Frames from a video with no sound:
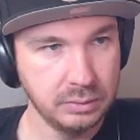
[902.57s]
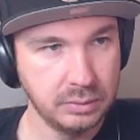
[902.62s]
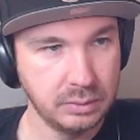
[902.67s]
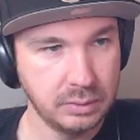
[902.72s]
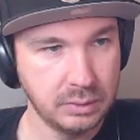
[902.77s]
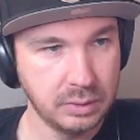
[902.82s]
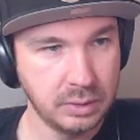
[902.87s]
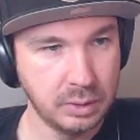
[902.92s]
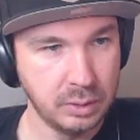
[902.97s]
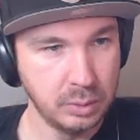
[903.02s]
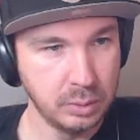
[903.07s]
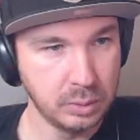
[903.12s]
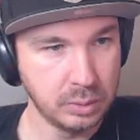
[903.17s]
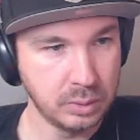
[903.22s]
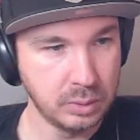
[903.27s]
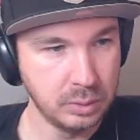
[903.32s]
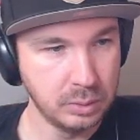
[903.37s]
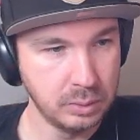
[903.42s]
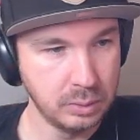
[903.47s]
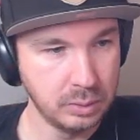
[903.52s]
Cool,
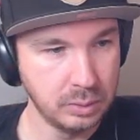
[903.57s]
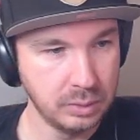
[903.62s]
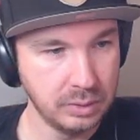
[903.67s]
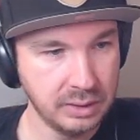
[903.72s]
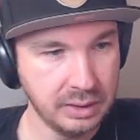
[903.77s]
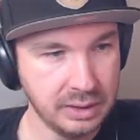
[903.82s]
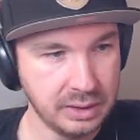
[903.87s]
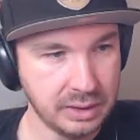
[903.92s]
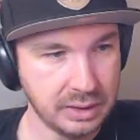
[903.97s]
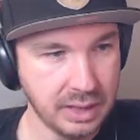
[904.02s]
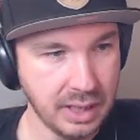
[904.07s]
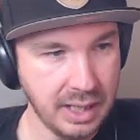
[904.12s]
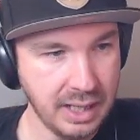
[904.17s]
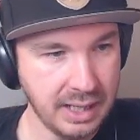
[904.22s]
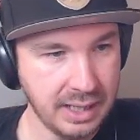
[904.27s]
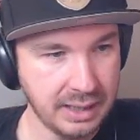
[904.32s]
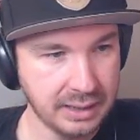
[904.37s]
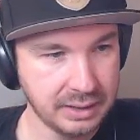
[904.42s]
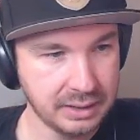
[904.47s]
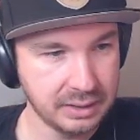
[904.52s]
cool. Look at
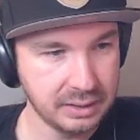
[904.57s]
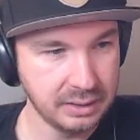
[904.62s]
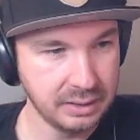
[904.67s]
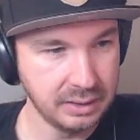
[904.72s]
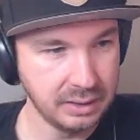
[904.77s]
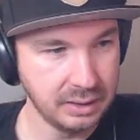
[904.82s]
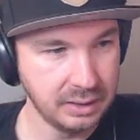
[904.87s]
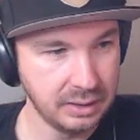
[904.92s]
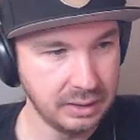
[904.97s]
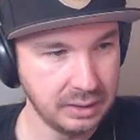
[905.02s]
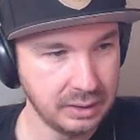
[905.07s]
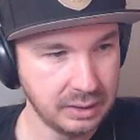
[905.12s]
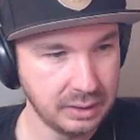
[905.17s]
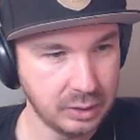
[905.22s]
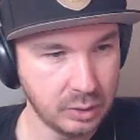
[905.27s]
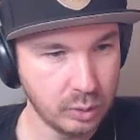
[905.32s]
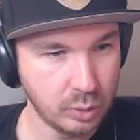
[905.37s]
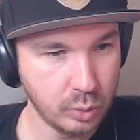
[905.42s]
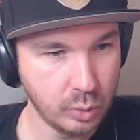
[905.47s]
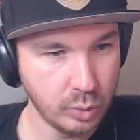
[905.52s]
that.
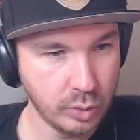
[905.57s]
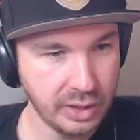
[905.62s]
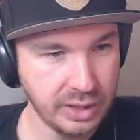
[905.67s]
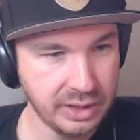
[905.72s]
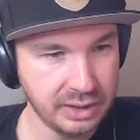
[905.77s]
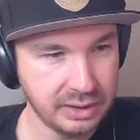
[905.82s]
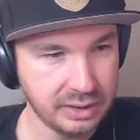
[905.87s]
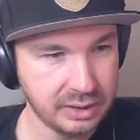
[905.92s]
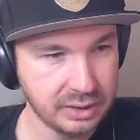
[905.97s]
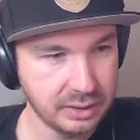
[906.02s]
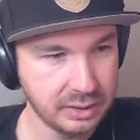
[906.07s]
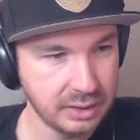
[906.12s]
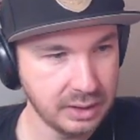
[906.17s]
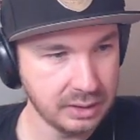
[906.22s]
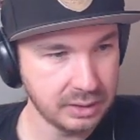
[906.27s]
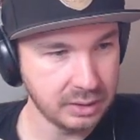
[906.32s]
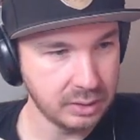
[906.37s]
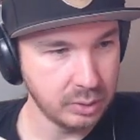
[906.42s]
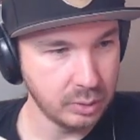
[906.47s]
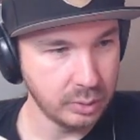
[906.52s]
Great.
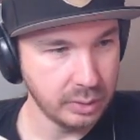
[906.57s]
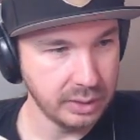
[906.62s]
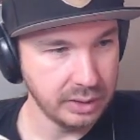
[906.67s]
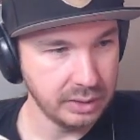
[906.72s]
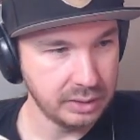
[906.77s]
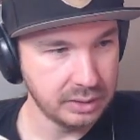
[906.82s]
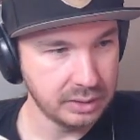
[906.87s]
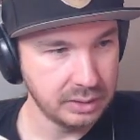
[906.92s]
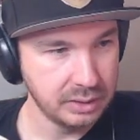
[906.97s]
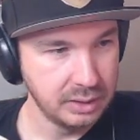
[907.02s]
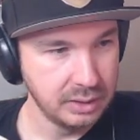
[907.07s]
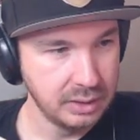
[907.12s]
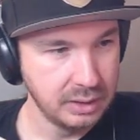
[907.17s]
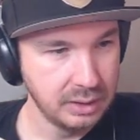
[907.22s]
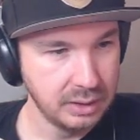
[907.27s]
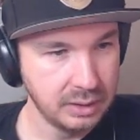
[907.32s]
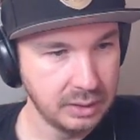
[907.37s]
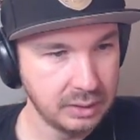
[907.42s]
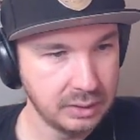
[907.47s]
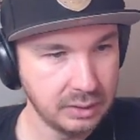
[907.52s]
That's great.
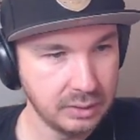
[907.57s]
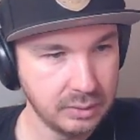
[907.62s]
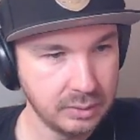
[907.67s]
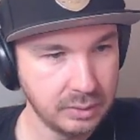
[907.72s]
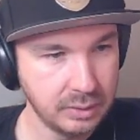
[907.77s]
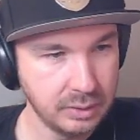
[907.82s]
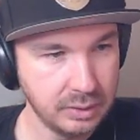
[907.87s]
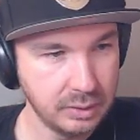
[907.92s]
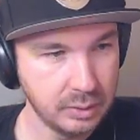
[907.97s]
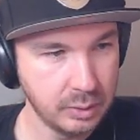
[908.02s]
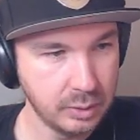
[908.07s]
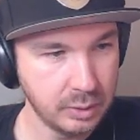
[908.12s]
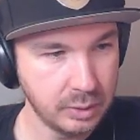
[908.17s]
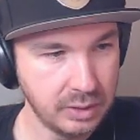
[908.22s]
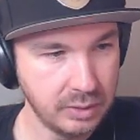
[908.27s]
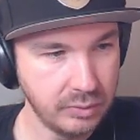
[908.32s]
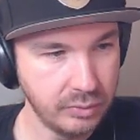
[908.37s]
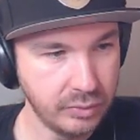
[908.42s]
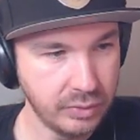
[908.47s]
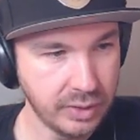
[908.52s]
And an
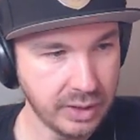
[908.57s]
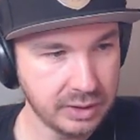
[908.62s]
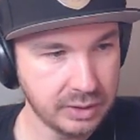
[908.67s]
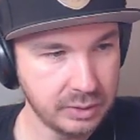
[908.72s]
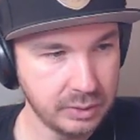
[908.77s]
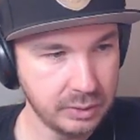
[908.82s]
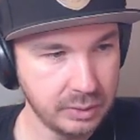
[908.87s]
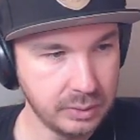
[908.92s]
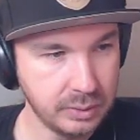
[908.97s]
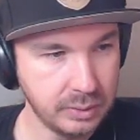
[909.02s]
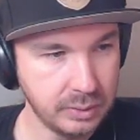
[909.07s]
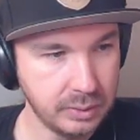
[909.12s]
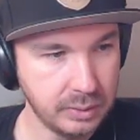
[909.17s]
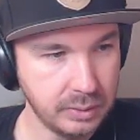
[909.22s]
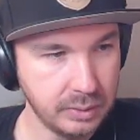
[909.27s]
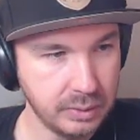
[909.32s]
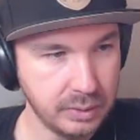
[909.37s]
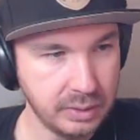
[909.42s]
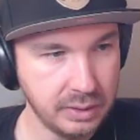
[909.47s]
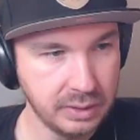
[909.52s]
Earthen Vessel. This